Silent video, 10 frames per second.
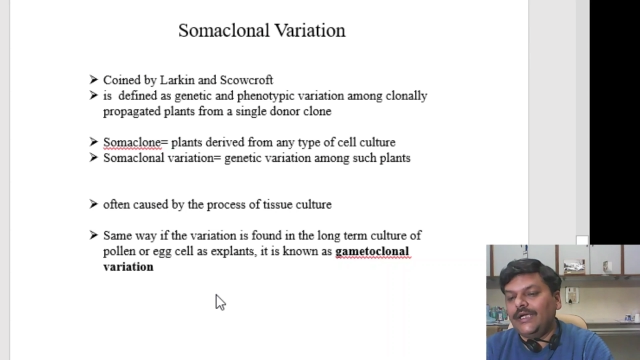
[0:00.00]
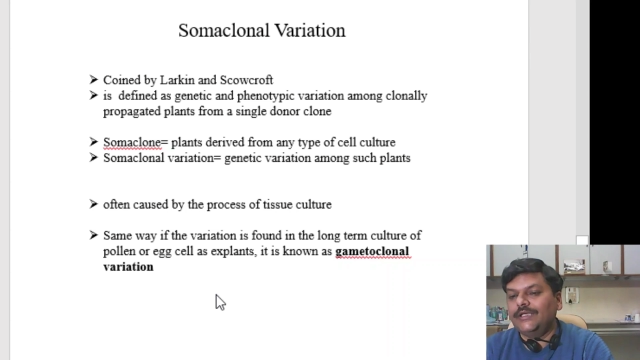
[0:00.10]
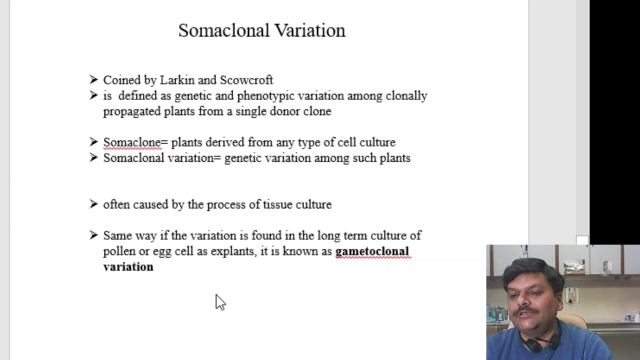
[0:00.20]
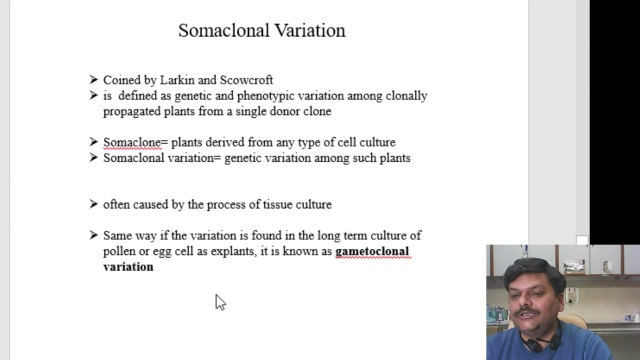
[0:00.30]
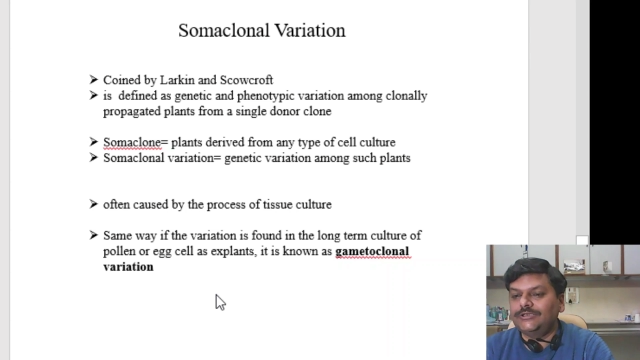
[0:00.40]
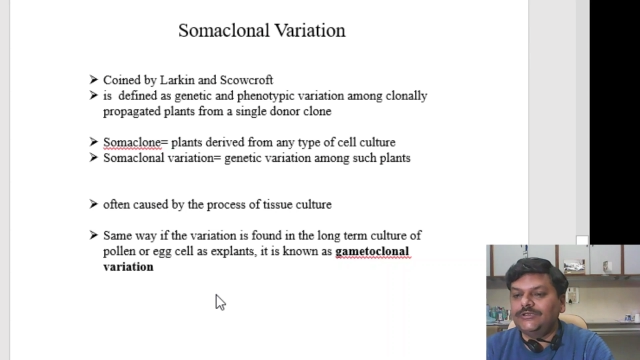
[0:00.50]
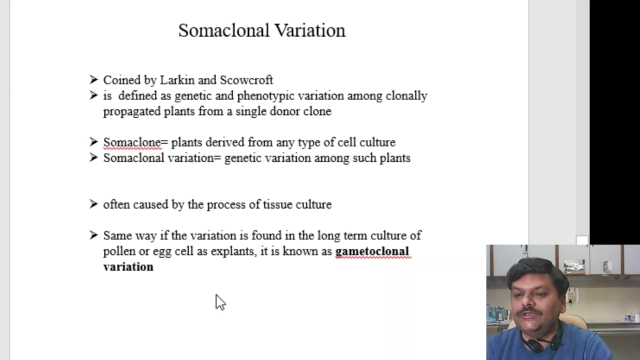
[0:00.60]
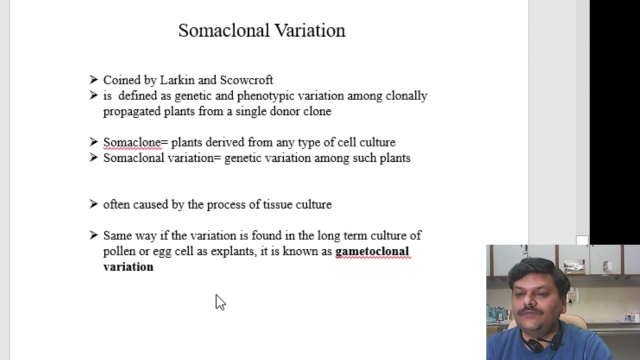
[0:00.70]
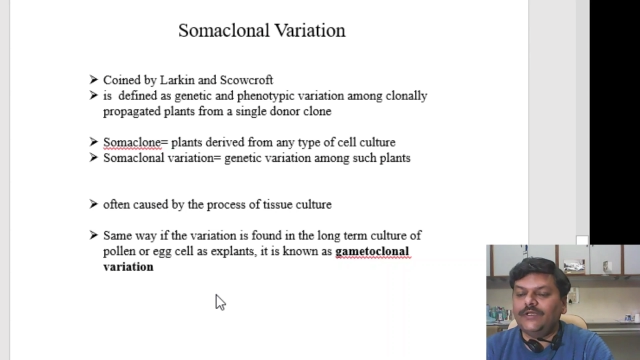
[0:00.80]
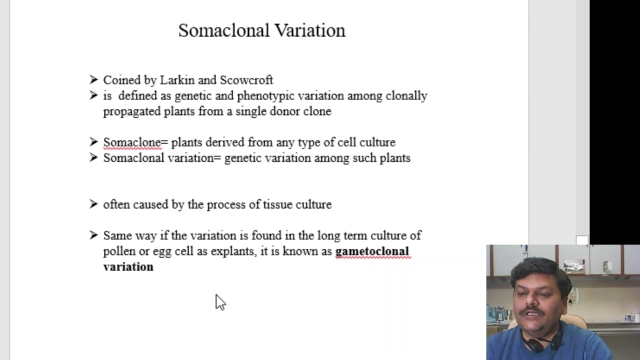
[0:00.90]
And since
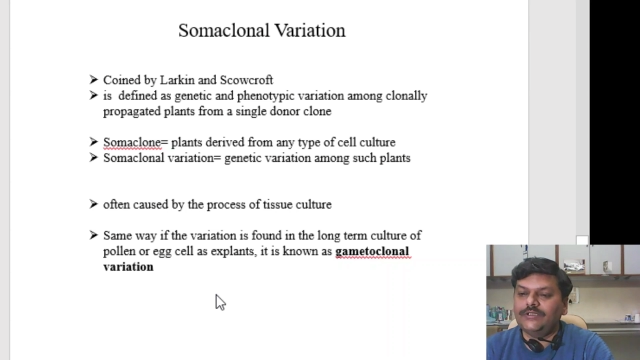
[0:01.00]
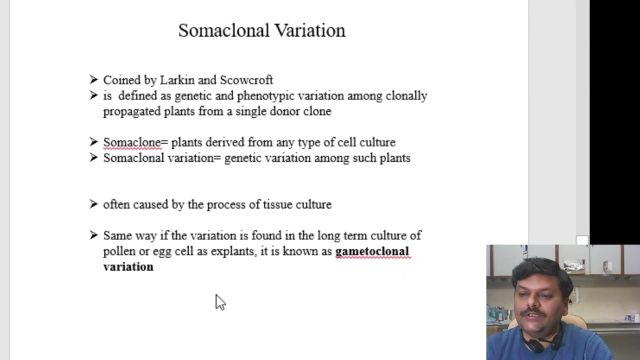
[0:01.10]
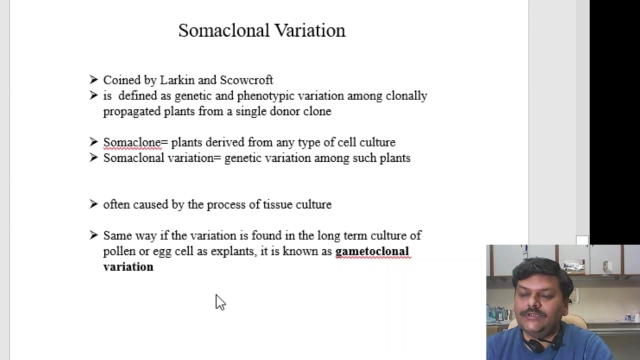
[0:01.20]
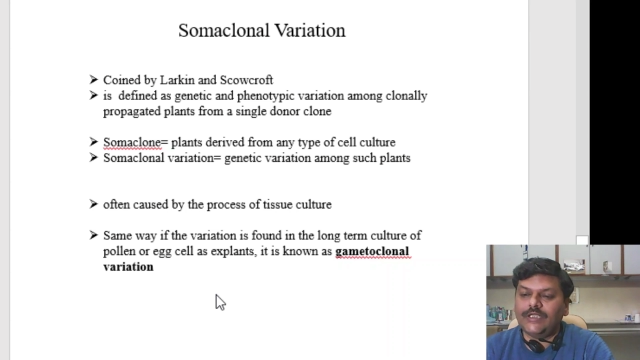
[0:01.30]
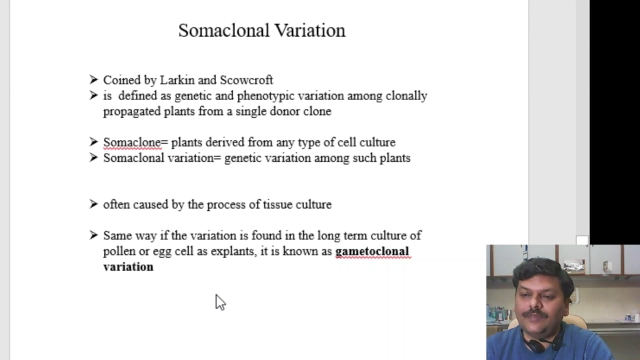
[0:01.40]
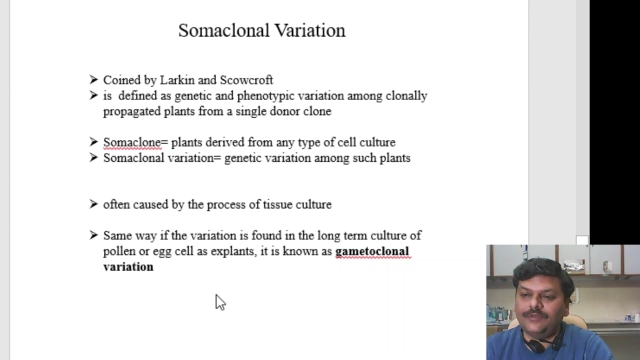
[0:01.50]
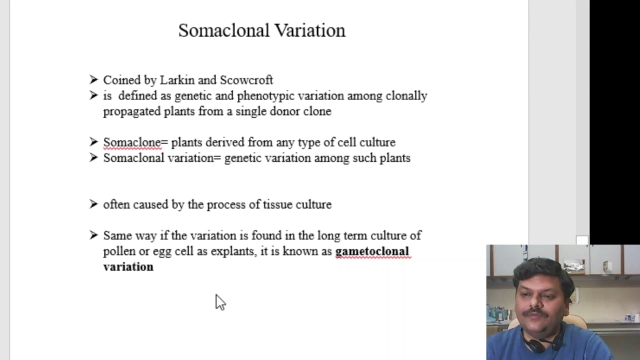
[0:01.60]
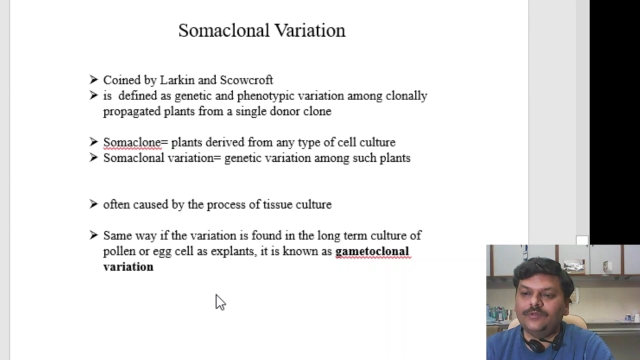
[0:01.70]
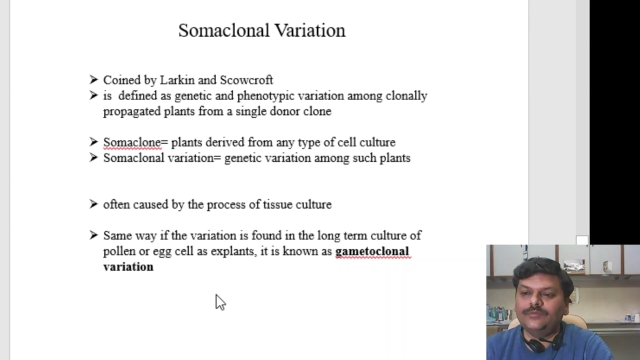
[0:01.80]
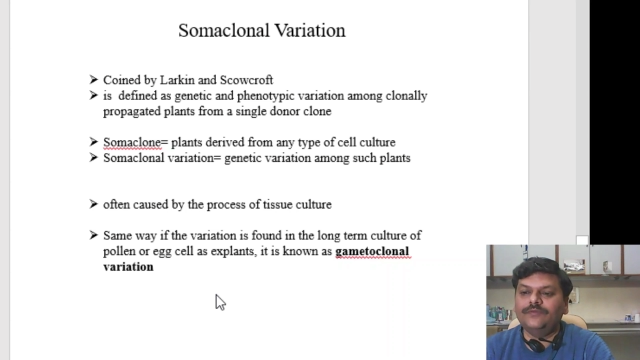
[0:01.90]
this variation is happening
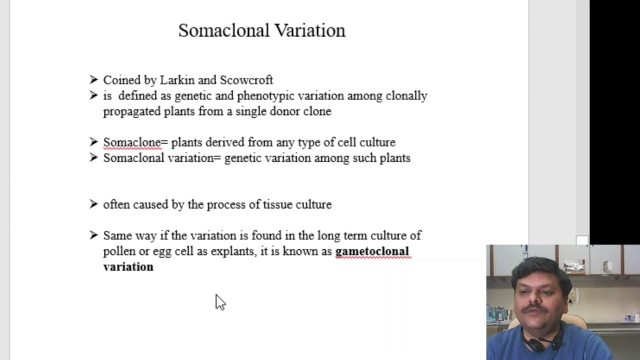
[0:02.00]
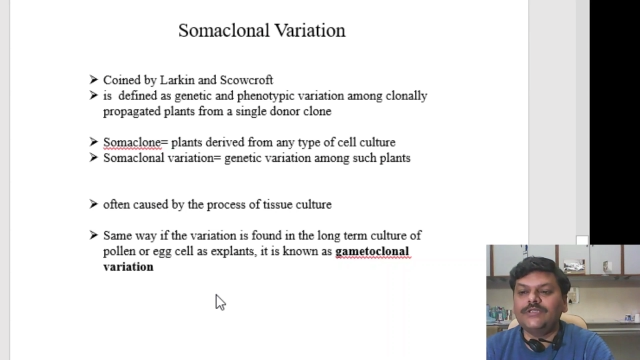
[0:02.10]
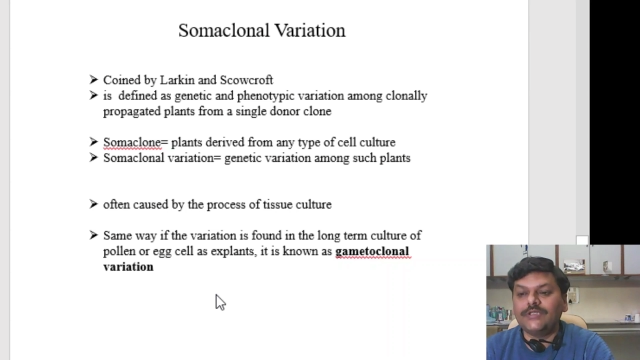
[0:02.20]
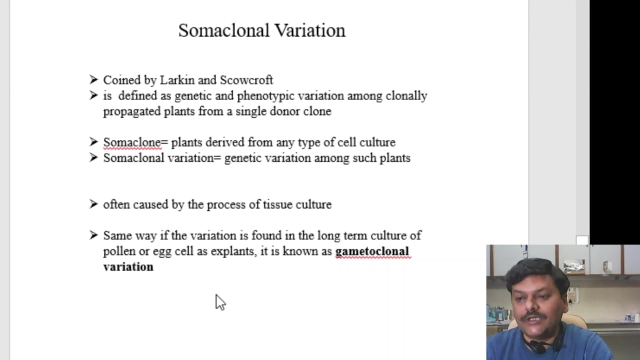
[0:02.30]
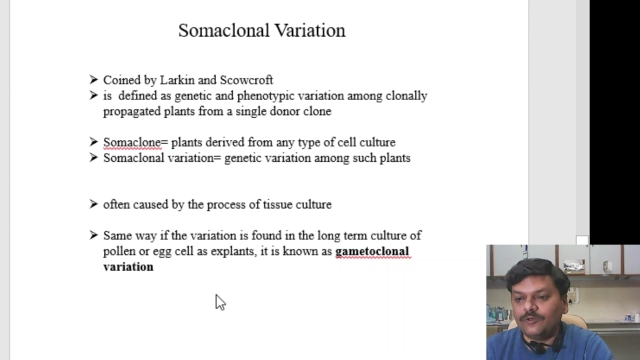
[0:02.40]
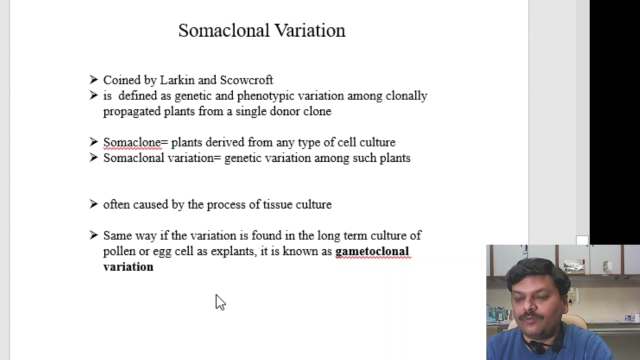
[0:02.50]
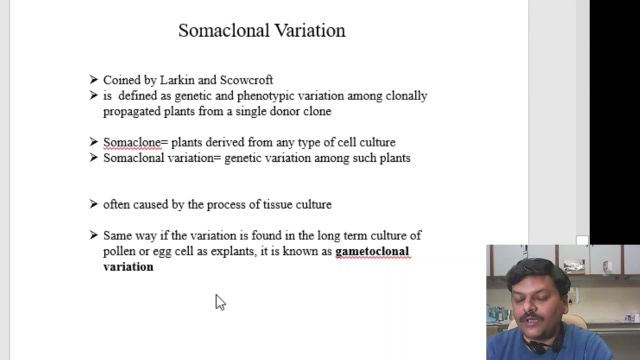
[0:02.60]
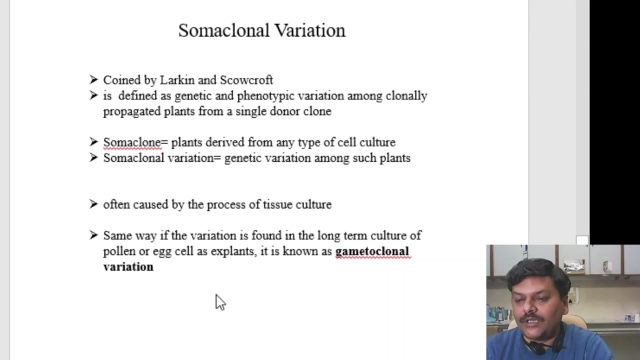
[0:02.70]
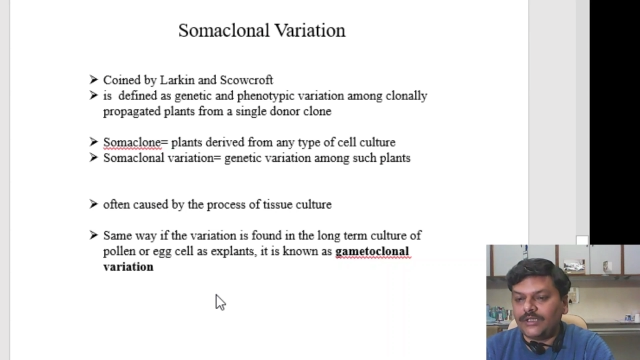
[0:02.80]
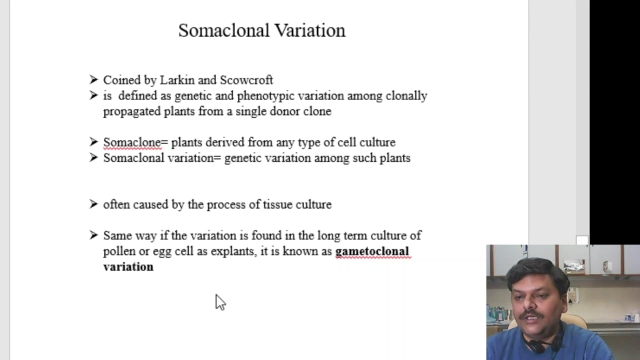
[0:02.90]
from the vegetative
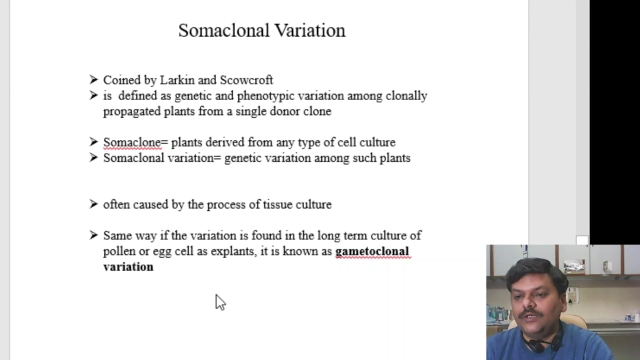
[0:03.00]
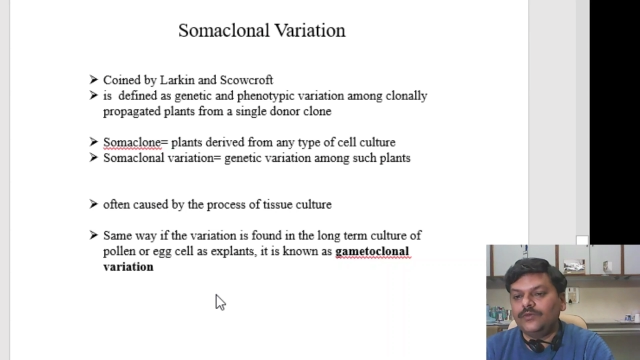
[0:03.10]
part